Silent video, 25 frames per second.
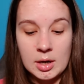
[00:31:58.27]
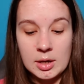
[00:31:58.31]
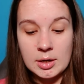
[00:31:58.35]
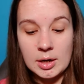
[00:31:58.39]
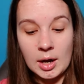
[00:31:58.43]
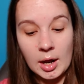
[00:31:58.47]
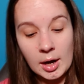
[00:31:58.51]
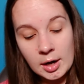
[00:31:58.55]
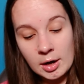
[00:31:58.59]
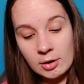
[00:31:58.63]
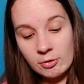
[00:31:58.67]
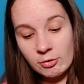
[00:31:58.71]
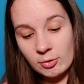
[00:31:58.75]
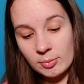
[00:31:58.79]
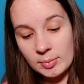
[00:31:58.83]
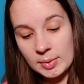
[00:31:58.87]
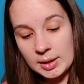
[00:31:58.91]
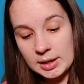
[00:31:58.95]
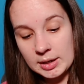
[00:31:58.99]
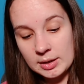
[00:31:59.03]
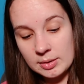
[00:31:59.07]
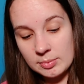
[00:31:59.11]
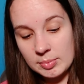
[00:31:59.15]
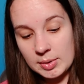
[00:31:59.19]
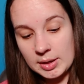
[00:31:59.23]
Not enough for
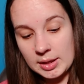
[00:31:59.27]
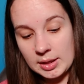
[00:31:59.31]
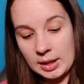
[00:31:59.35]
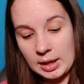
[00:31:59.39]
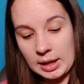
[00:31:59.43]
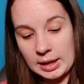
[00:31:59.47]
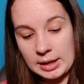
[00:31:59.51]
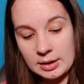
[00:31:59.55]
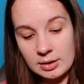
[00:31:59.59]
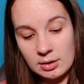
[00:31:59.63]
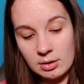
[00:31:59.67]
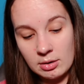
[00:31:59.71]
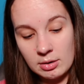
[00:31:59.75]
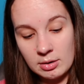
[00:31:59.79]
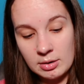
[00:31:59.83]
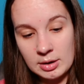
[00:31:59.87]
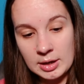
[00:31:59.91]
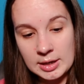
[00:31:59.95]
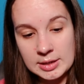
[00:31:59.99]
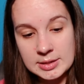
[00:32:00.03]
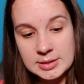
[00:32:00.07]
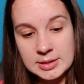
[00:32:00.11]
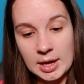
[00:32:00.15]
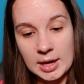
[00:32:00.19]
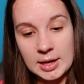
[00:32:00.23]
me to be like
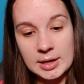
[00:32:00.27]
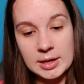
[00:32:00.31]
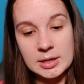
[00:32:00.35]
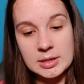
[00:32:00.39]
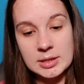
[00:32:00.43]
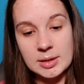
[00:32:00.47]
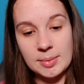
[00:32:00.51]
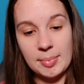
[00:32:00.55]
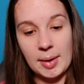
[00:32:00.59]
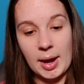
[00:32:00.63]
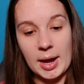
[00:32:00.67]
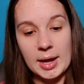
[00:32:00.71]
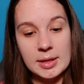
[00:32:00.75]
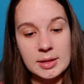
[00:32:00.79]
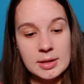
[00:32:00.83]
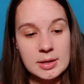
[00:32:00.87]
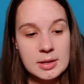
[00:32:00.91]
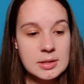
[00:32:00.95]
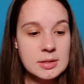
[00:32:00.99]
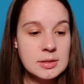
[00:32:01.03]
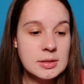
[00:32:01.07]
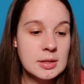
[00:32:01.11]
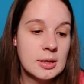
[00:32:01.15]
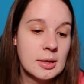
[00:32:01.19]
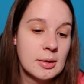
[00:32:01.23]
excited to buy
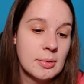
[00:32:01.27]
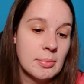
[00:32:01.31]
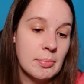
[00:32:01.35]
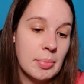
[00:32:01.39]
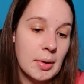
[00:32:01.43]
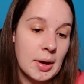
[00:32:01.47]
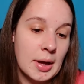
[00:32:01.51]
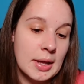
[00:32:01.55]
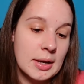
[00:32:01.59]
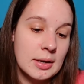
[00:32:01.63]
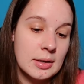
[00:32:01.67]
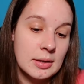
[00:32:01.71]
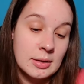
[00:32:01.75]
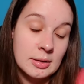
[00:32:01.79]
this, but